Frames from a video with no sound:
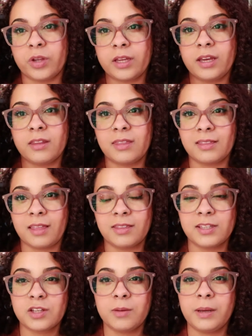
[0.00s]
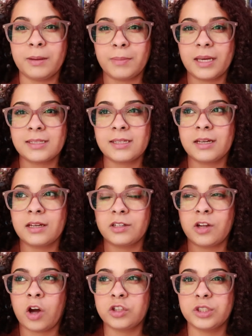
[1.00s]
really think that this could be amazing,
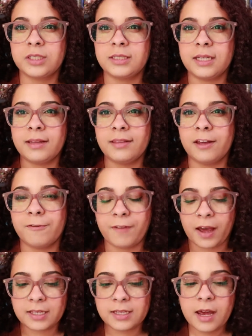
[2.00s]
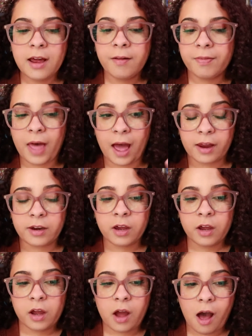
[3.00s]
not just seeing the effects that
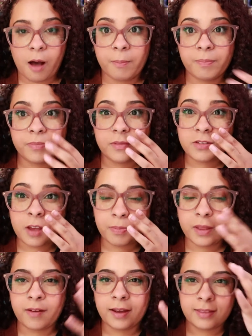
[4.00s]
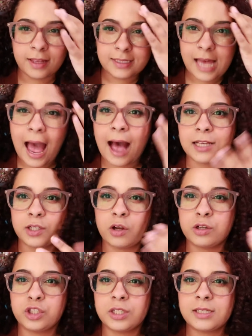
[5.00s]
um, something like this has
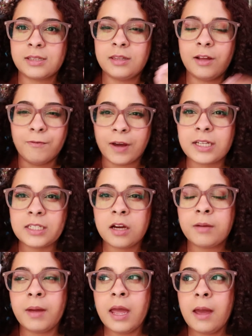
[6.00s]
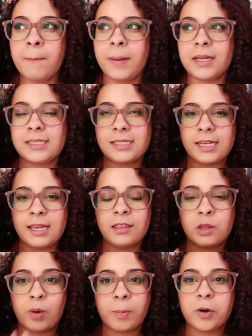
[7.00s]
on just the victim, but seeing
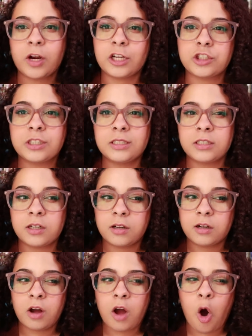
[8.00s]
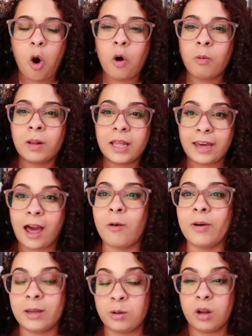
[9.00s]
the repercussions all play
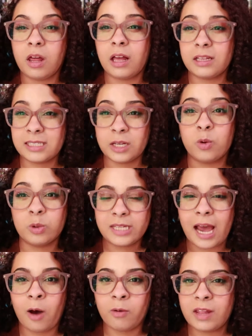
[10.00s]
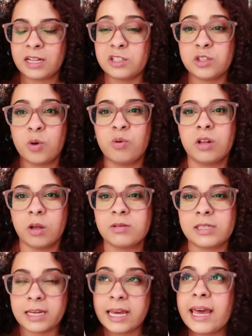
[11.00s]
out in a single town that's so
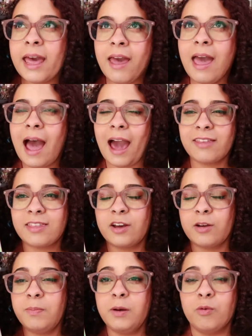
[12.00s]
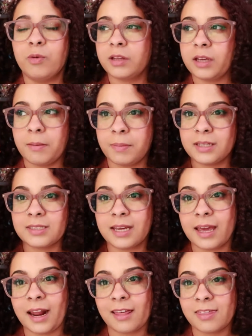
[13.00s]
close knit, I think could be really
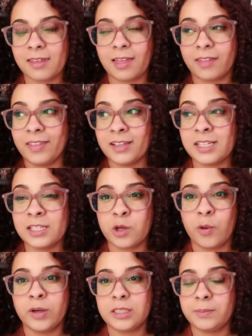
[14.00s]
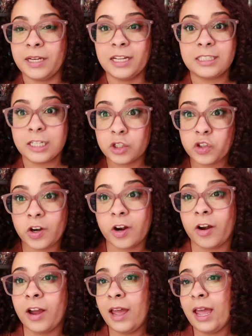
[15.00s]
amazing. And I think that this is going to be a
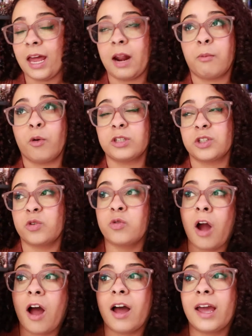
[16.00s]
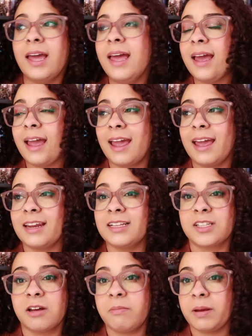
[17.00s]
tearjerker and I'm going to cry and
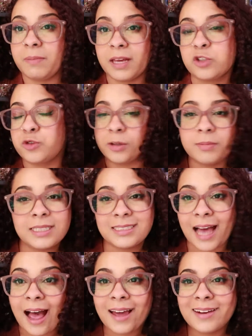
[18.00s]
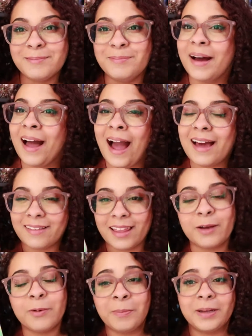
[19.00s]
it's going to make me extremely sad. But I
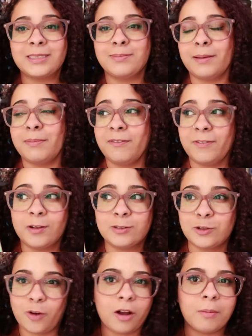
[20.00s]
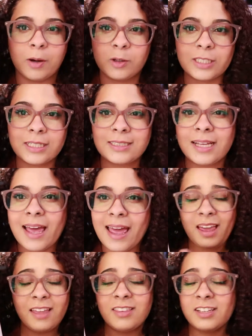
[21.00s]
like when books make me feel strong emotions.
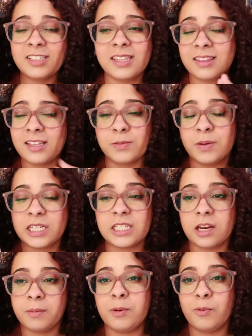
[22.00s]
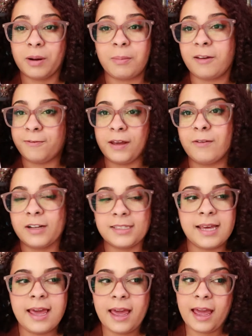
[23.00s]
I just think this book is going to be one of my
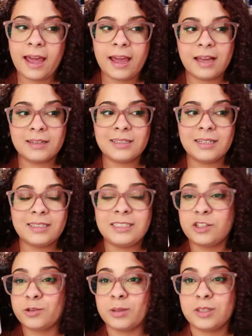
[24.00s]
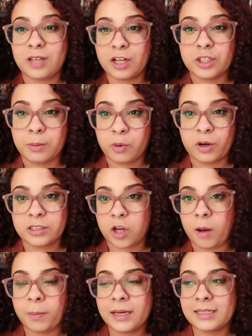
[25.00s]
favorites and it deals with such important
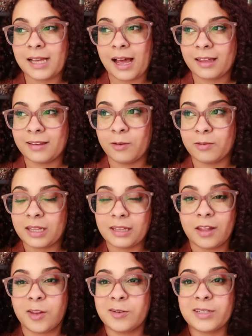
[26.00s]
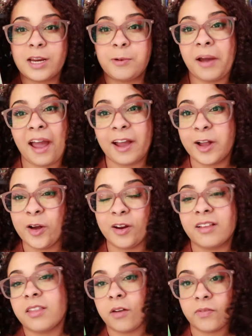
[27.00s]
topics. I don't think that there's any way I
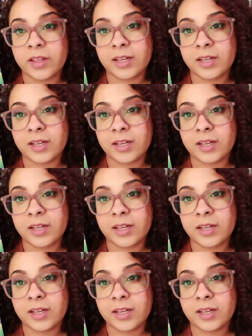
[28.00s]
couldn't love